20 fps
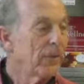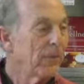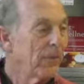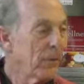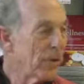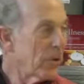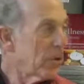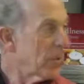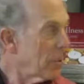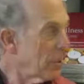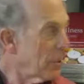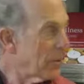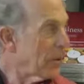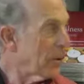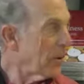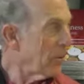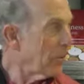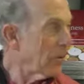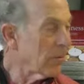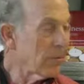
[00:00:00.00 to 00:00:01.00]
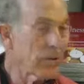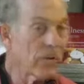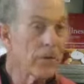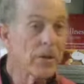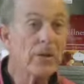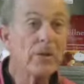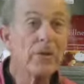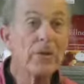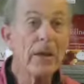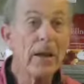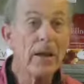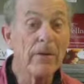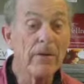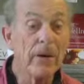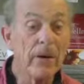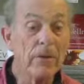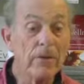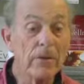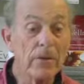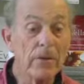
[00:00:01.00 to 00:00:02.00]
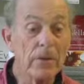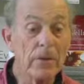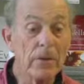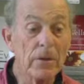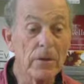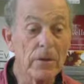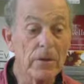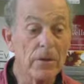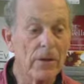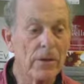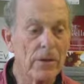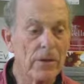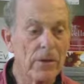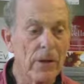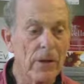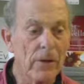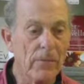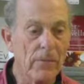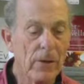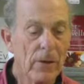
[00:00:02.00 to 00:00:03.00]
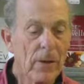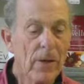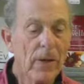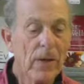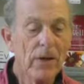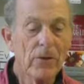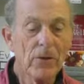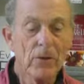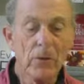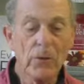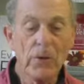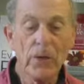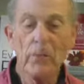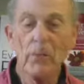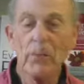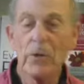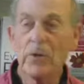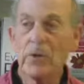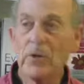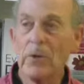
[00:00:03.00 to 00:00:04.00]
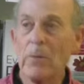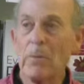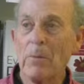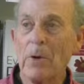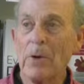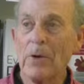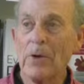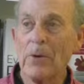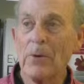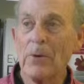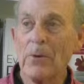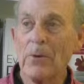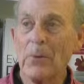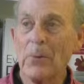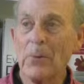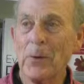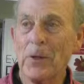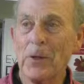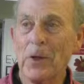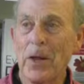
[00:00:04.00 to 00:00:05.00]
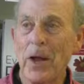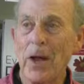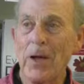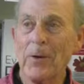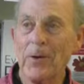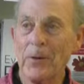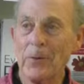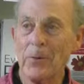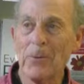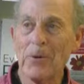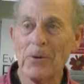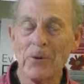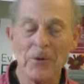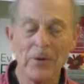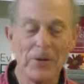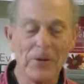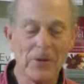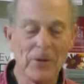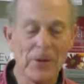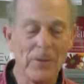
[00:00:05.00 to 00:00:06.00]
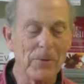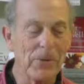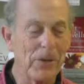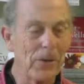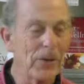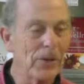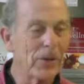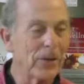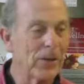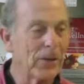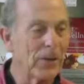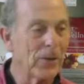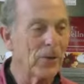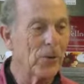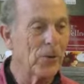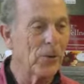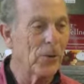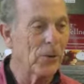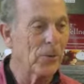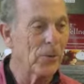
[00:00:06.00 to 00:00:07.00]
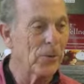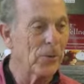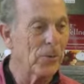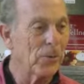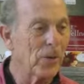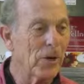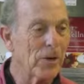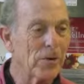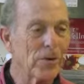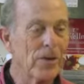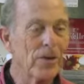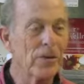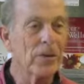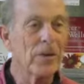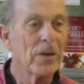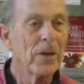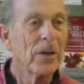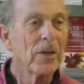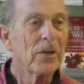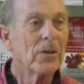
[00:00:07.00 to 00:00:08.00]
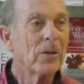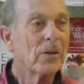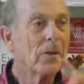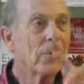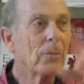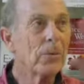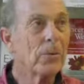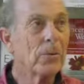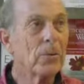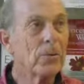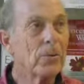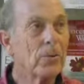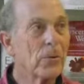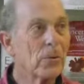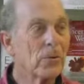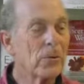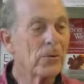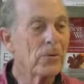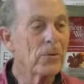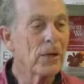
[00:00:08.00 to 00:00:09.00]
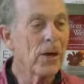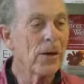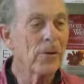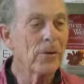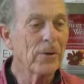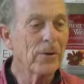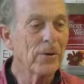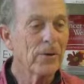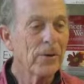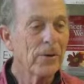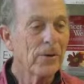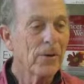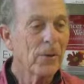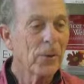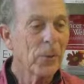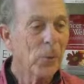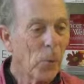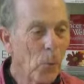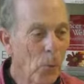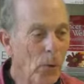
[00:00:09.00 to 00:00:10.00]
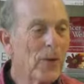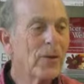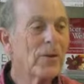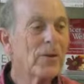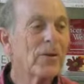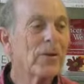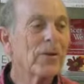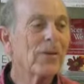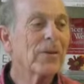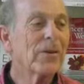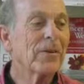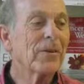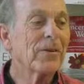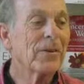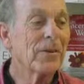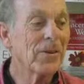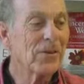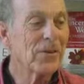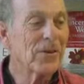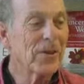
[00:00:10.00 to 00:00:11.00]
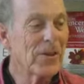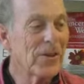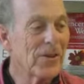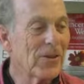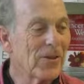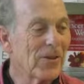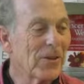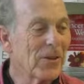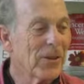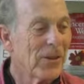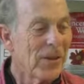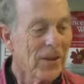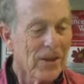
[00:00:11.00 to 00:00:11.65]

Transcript: for this particular disease. They have hundreds of diseases now. And so then when somebody with an unknown disease comes in and they go through this process, the computer sorts out which disease